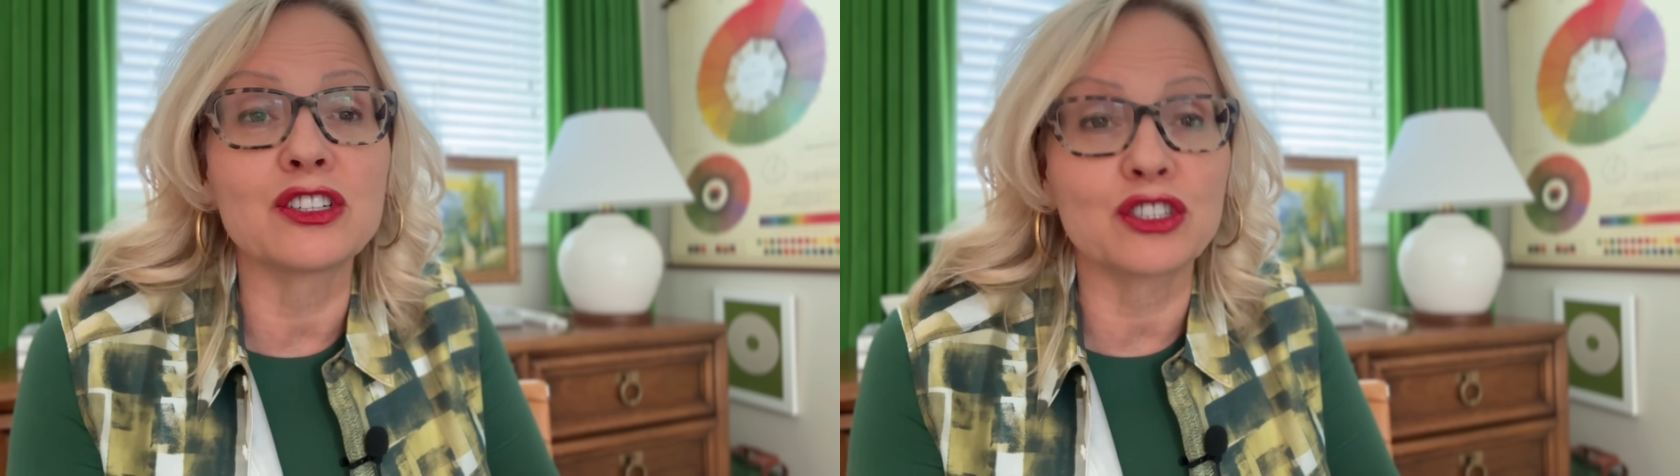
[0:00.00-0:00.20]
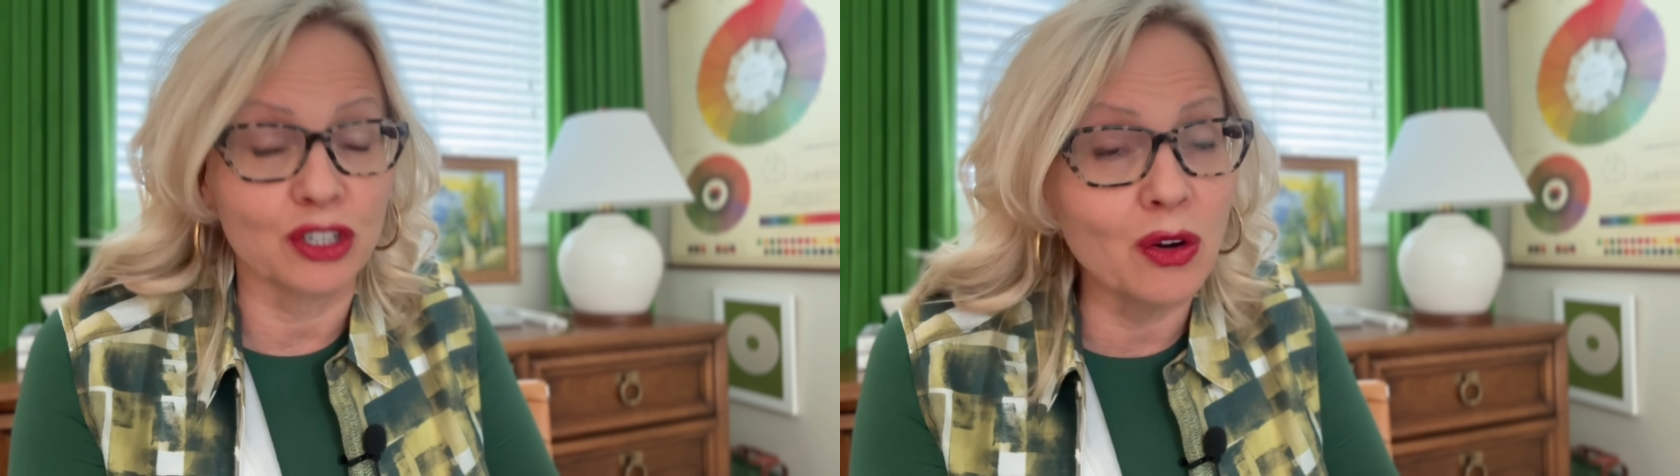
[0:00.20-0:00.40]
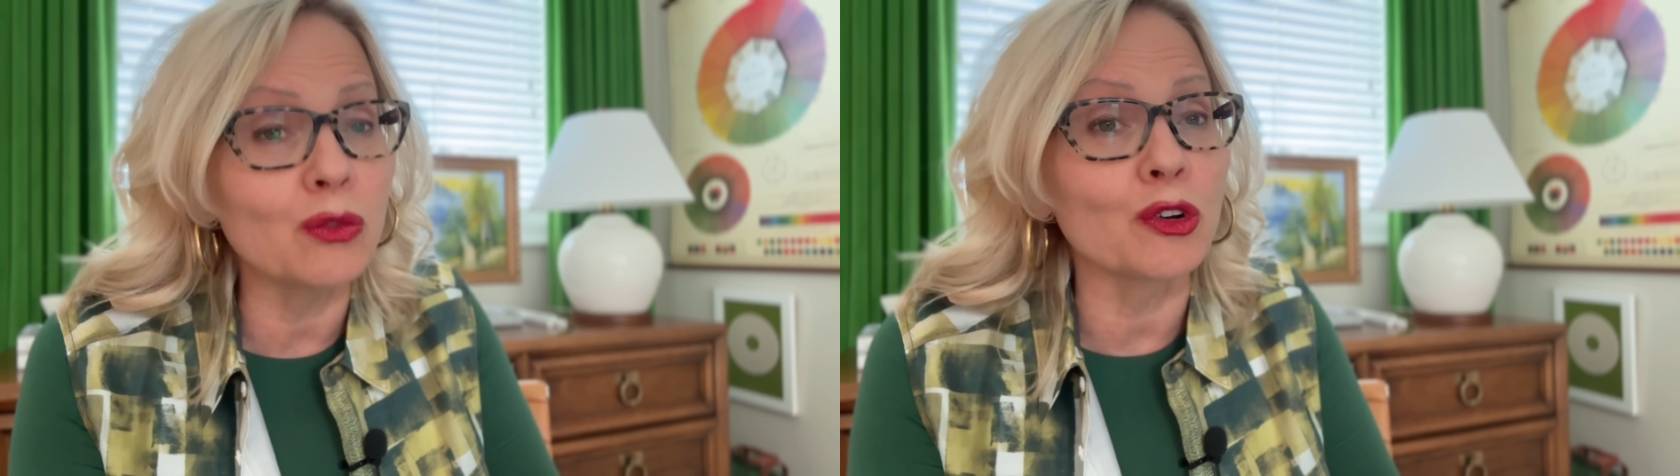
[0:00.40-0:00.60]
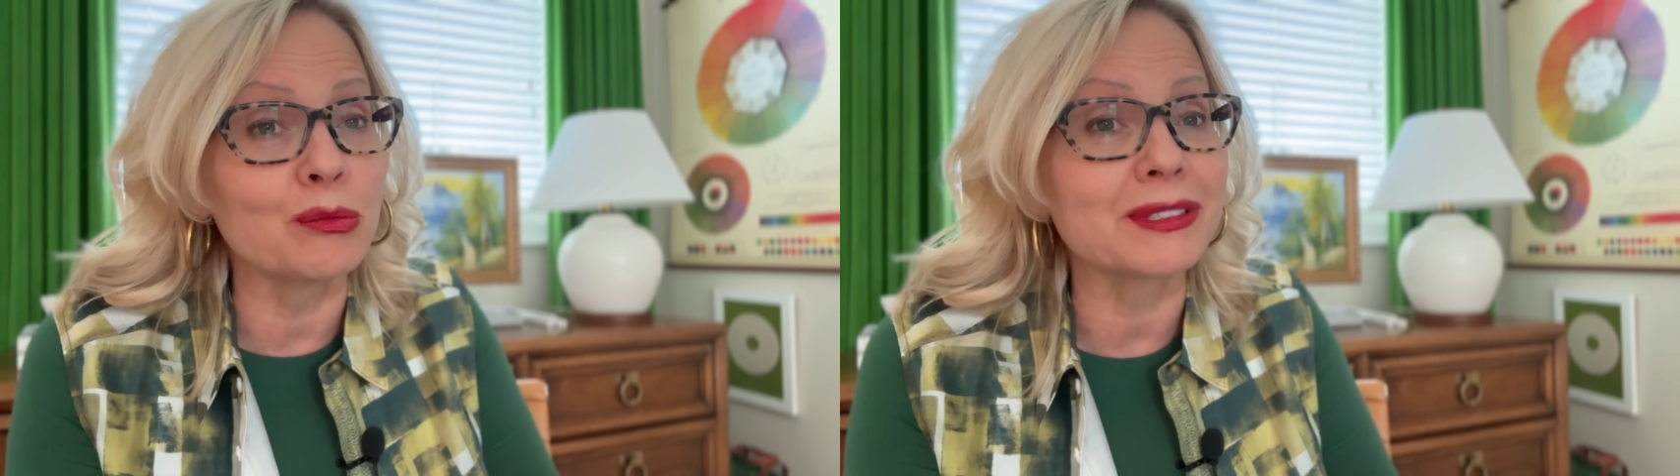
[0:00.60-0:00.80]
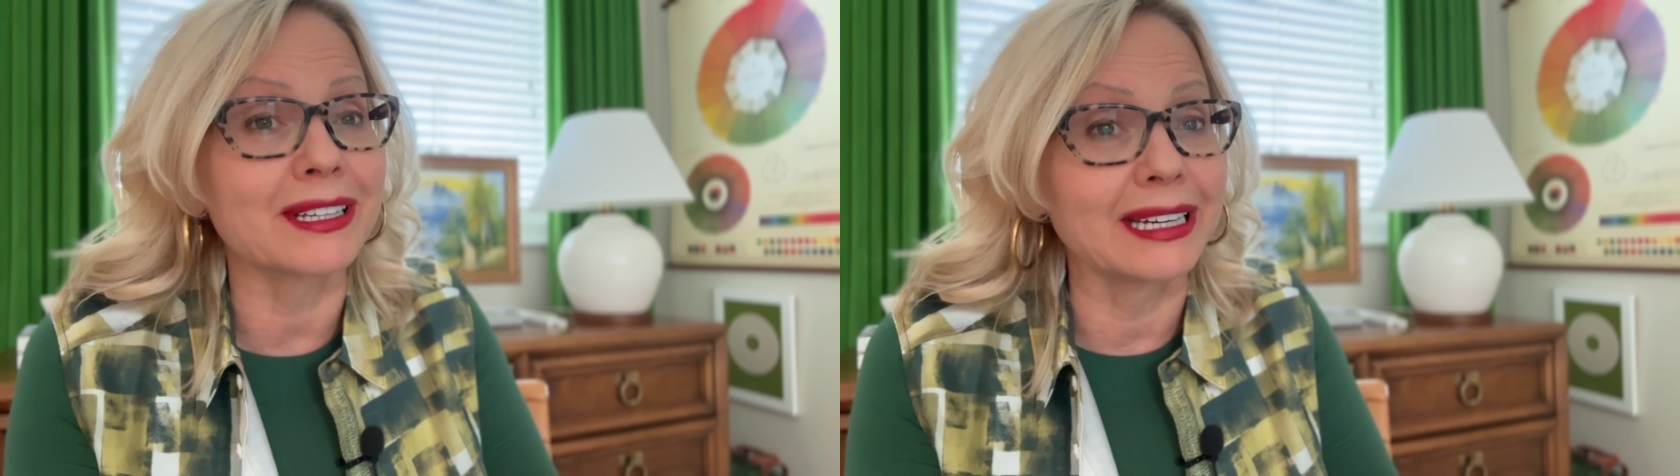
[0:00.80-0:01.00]

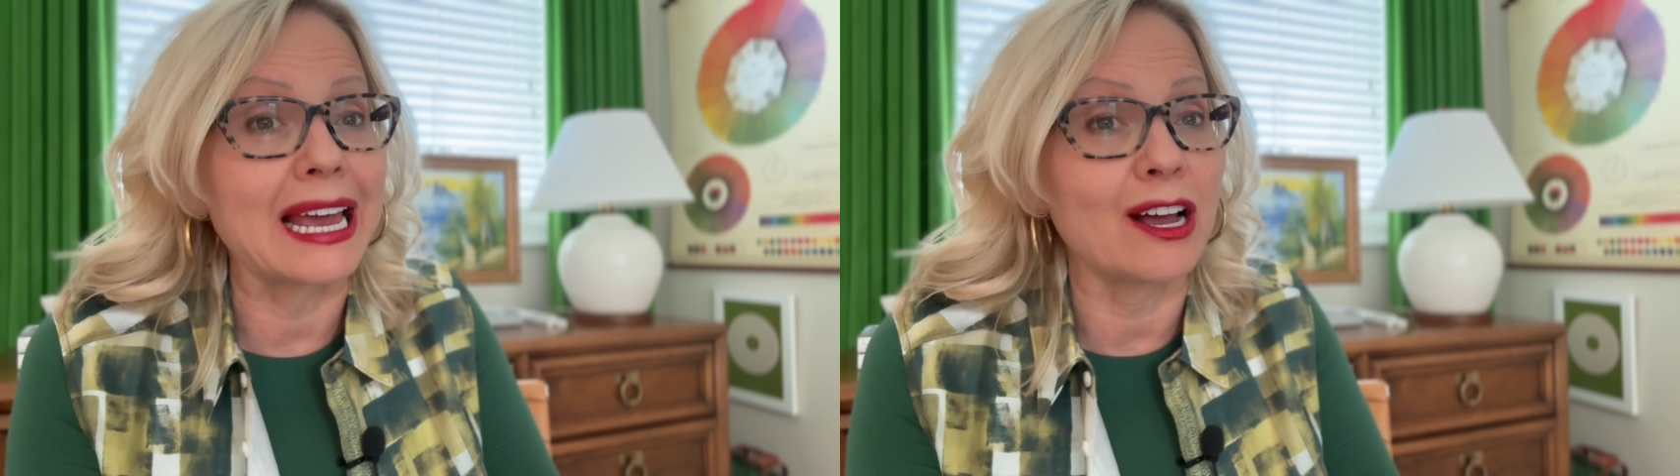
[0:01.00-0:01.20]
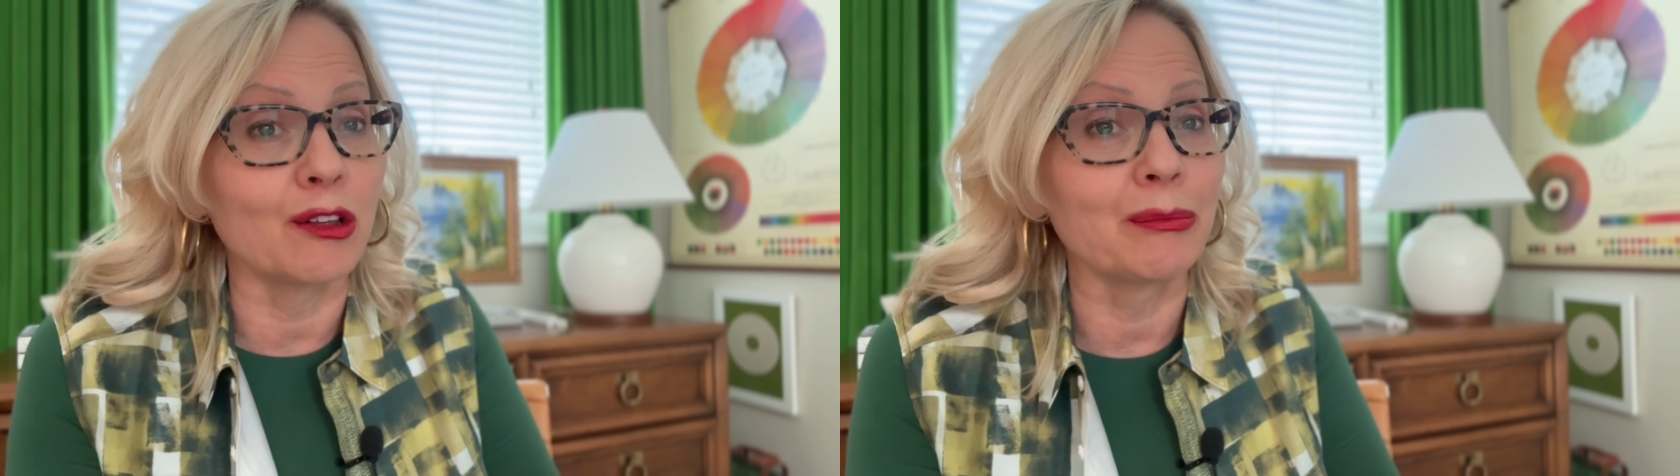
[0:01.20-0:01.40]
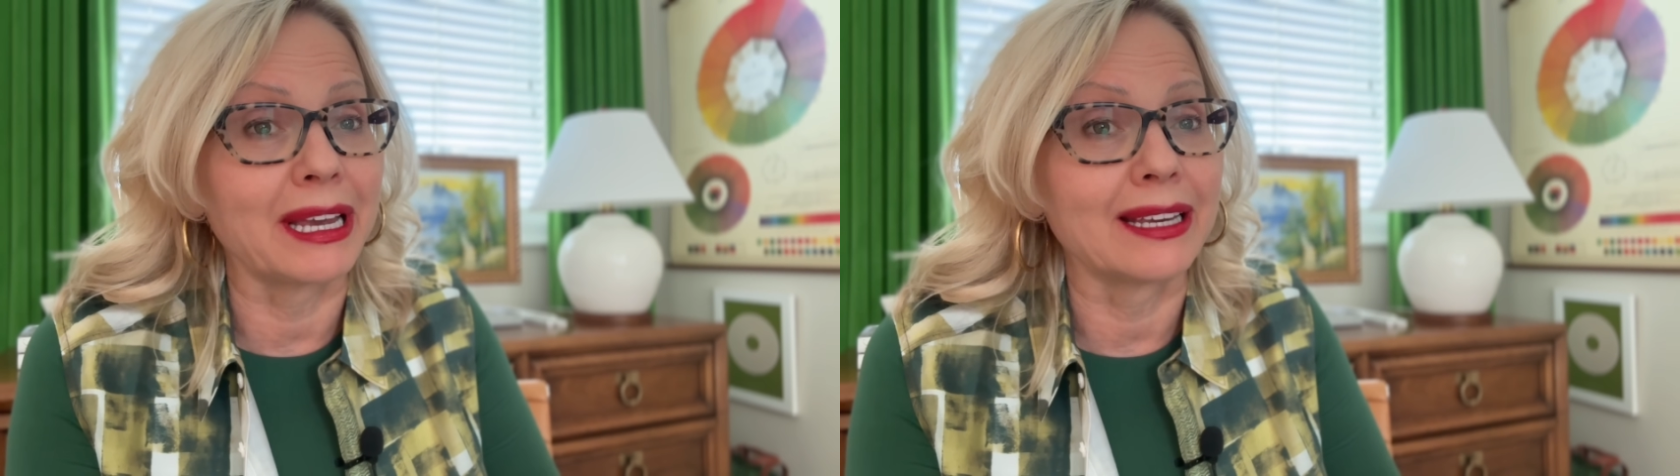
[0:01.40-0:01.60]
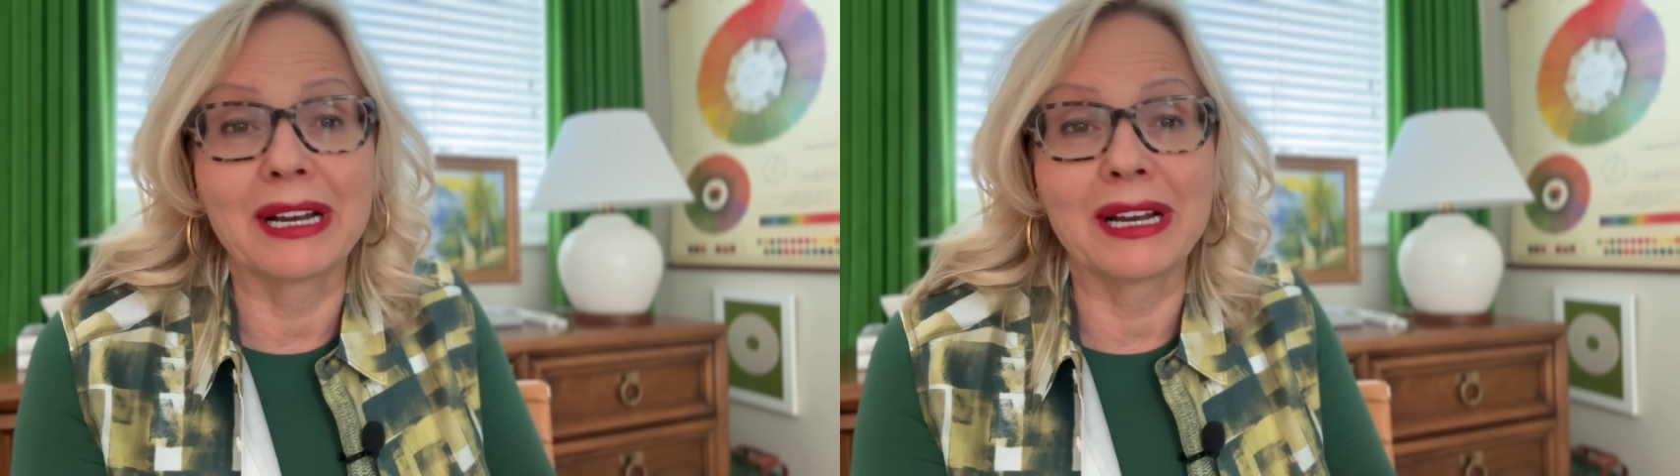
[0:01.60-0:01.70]
showroom's gonna help me.